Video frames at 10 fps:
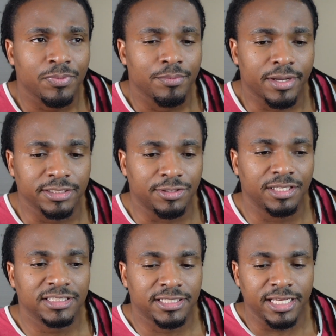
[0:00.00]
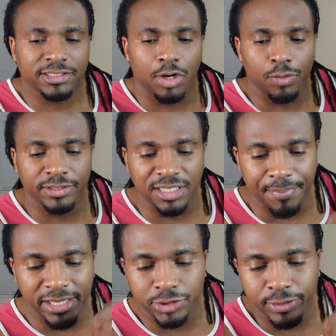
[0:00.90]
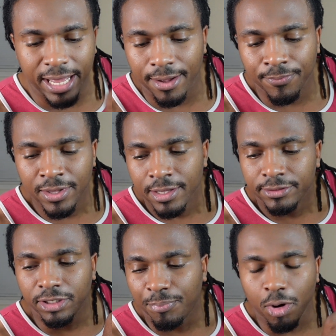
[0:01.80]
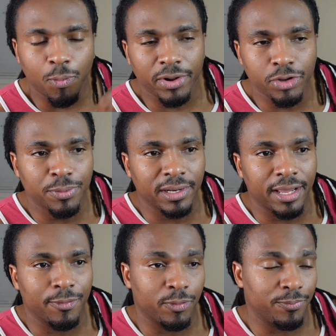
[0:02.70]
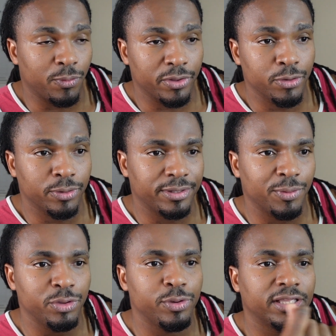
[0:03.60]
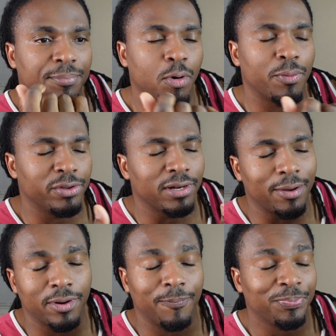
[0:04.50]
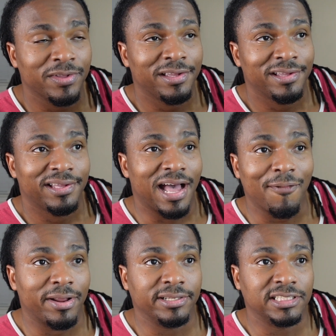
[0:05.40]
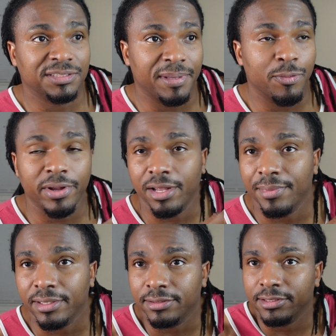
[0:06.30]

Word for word: because his his goal is to beat you down to the point where you were like, where you where you get to the point where you like, well, I'd rather just be with him and